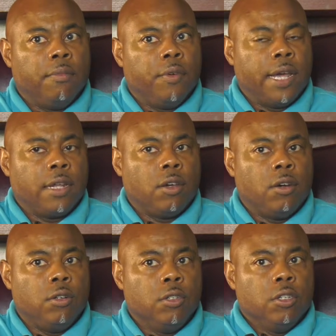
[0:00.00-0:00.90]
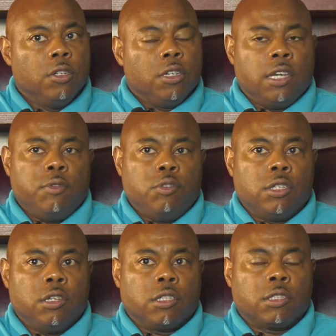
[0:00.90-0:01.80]
For that long. If you
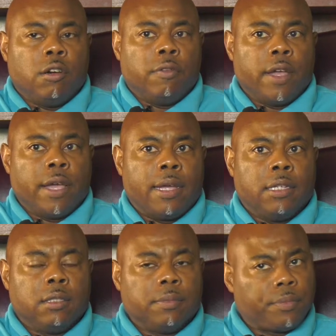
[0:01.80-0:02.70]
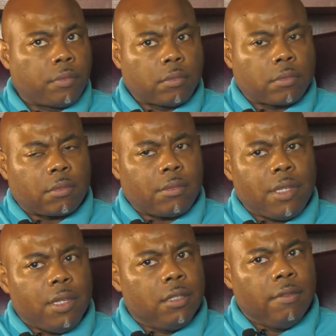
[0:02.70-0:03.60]
see yourself as
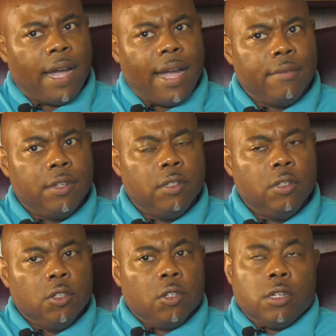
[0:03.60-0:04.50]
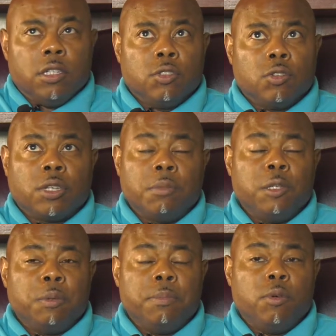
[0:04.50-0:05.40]
surviving, and so some of
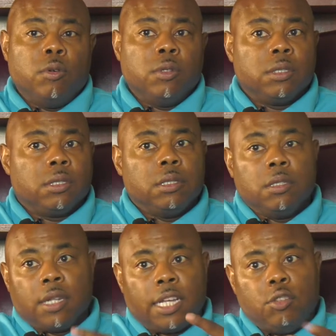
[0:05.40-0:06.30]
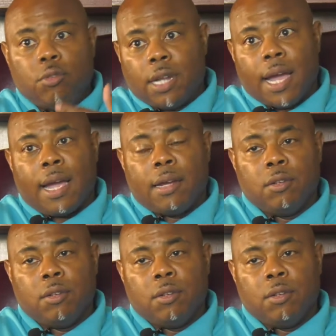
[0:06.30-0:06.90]
these people, like you and I,